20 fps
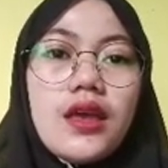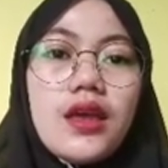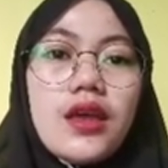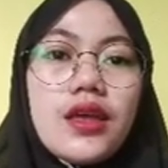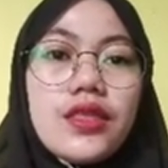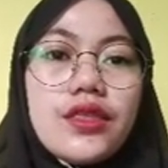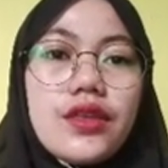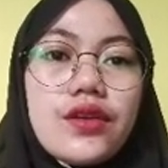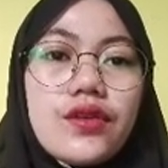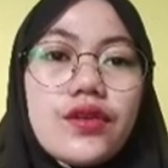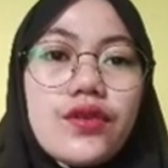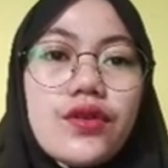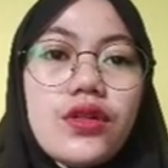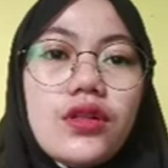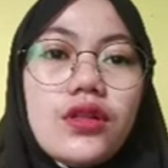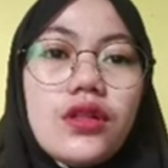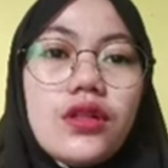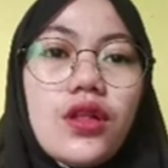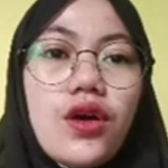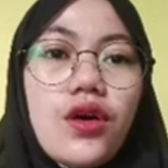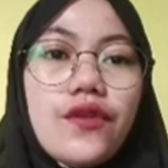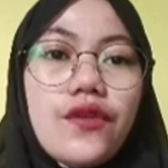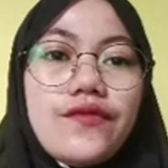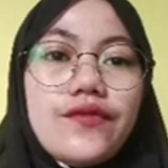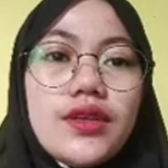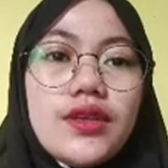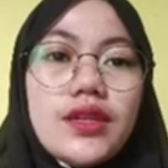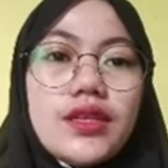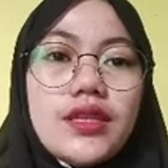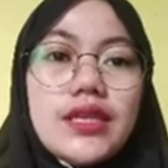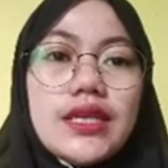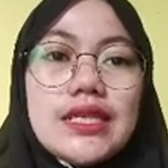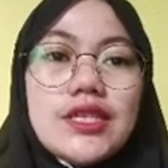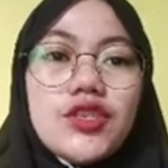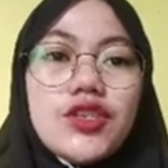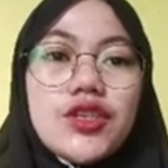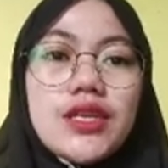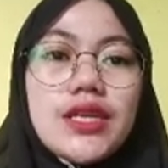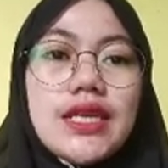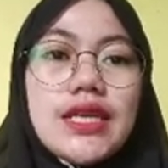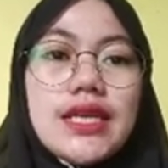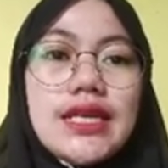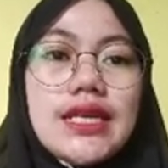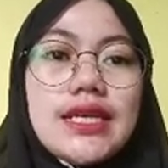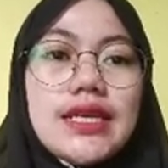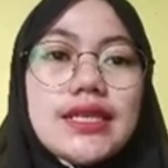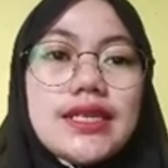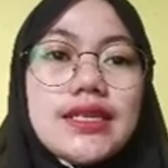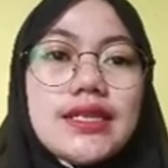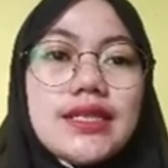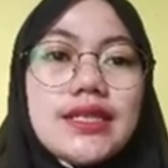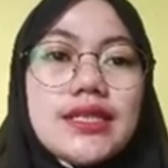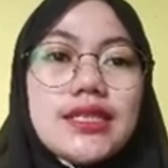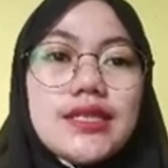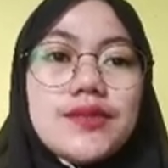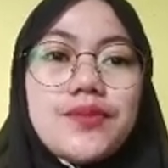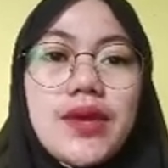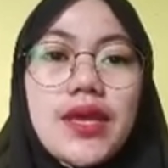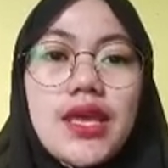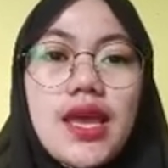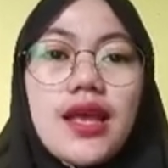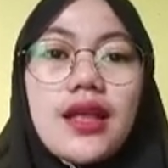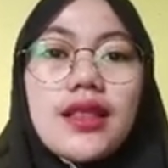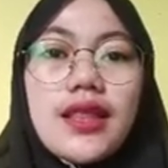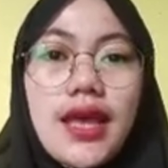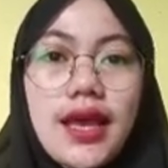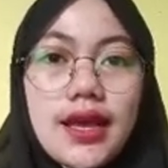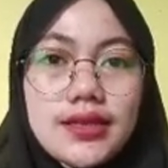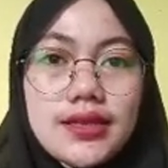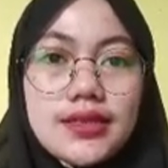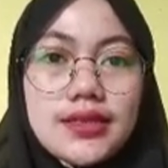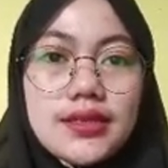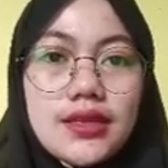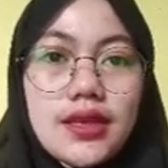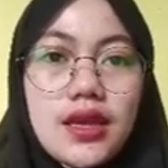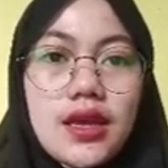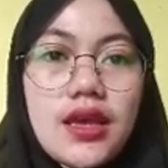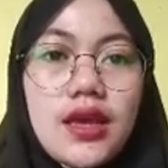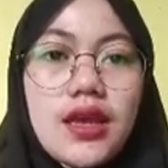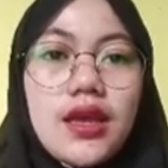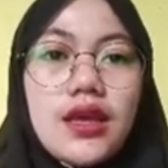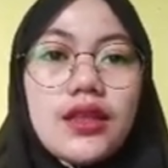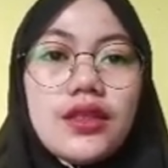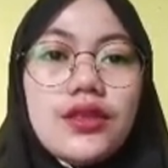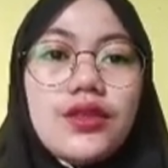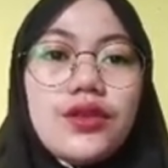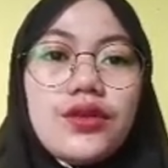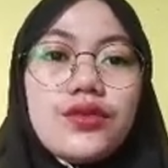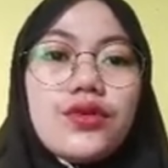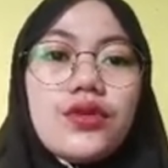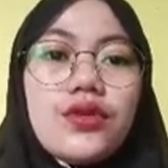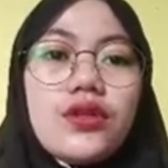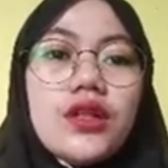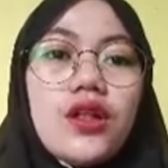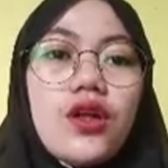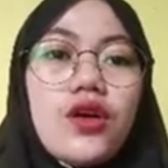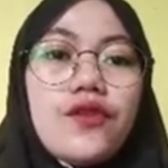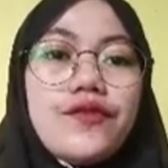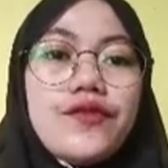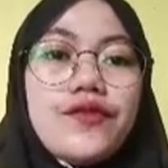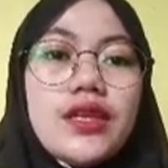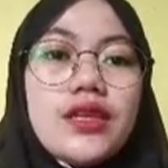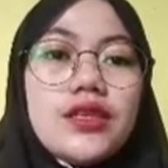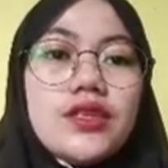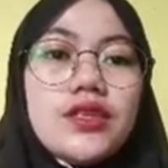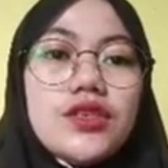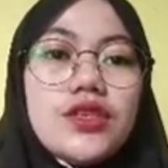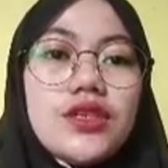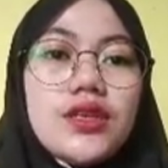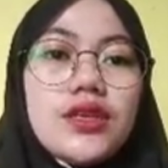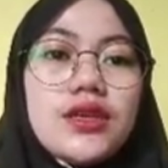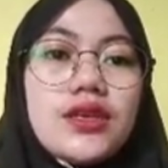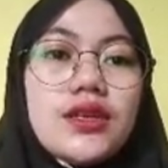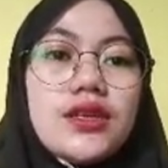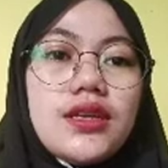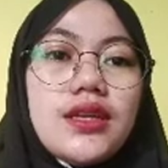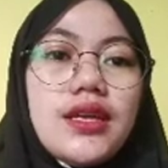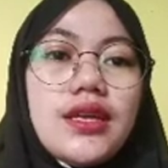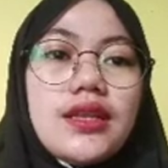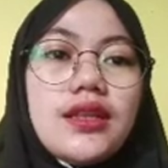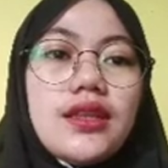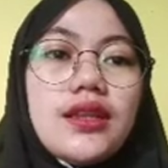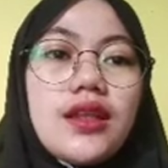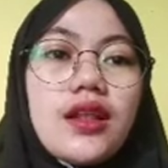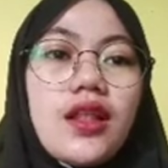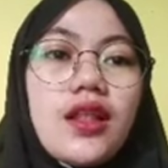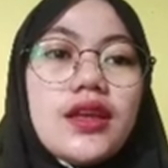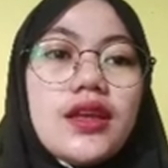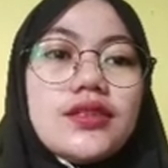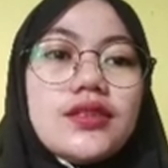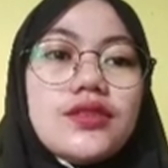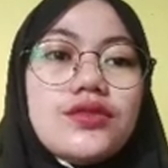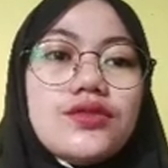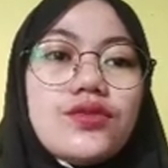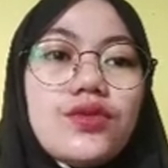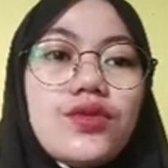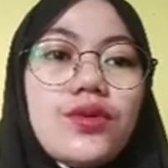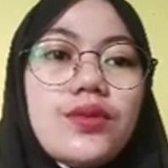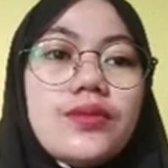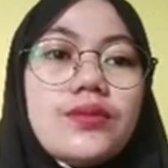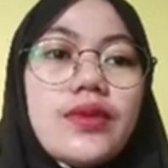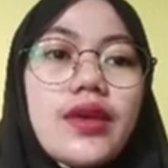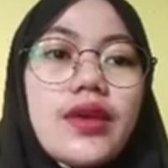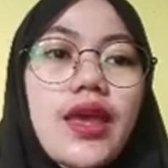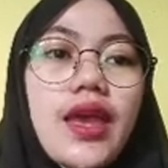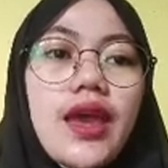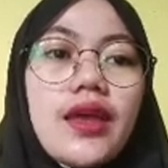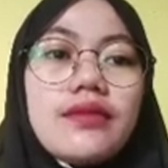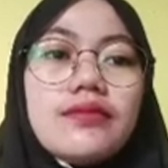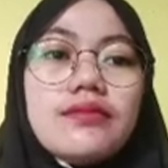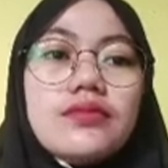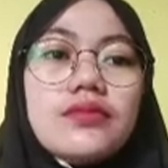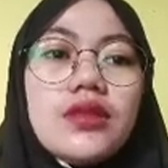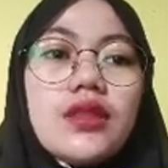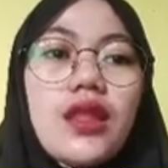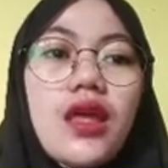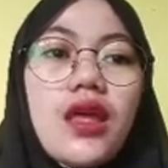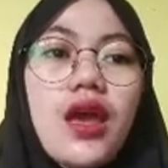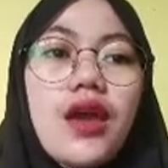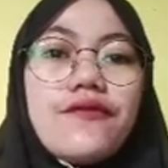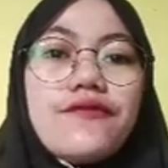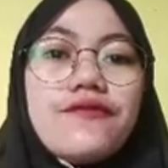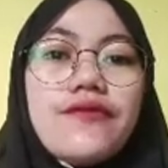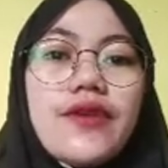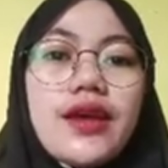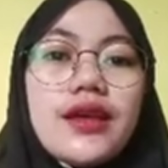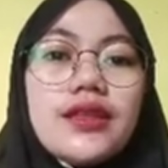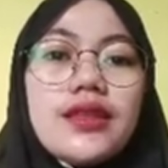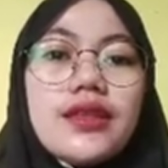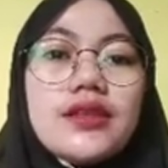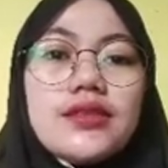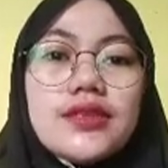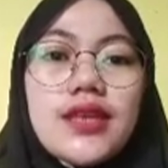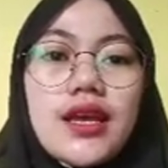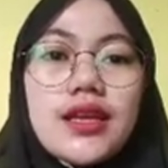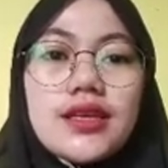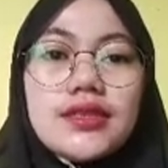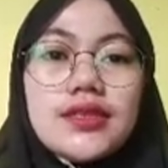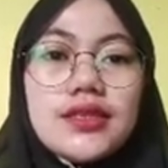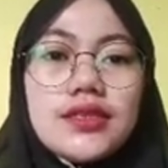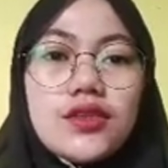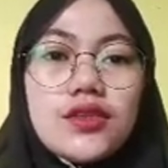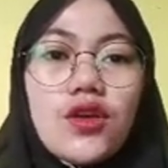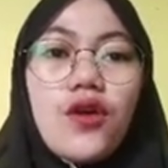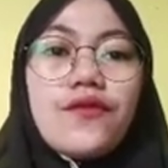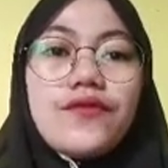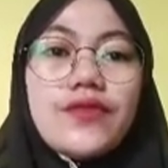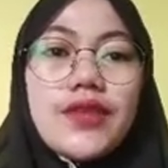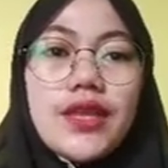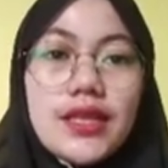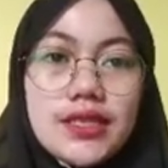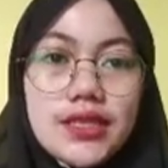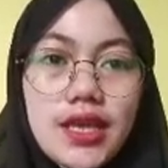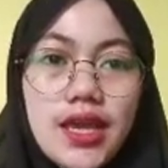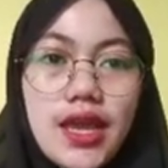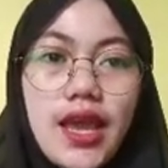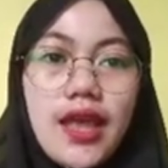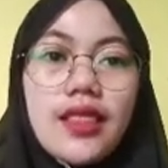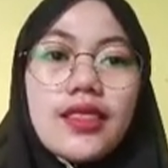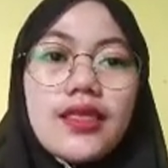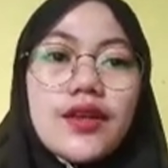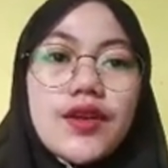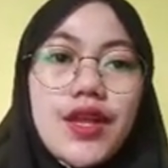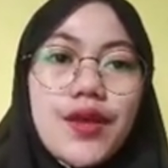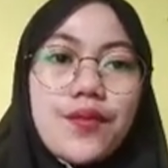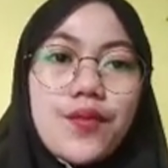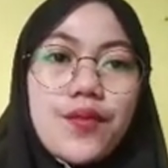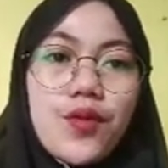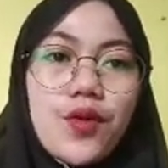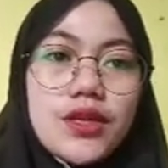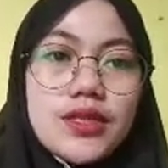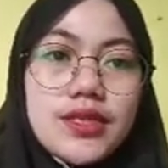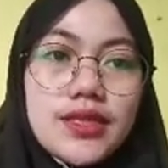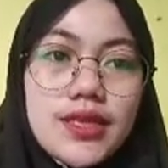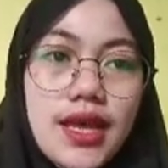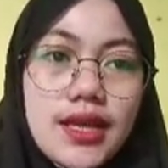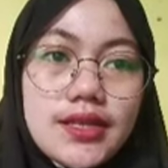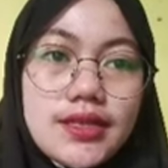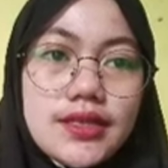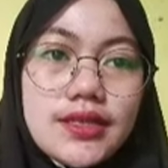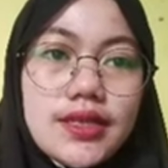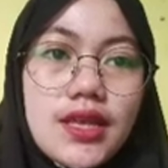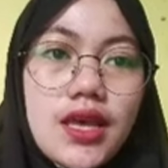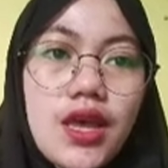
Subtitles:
The role of the teacher in speaking class. The role of teacher in the classroom can affect the success of teaching and learning process.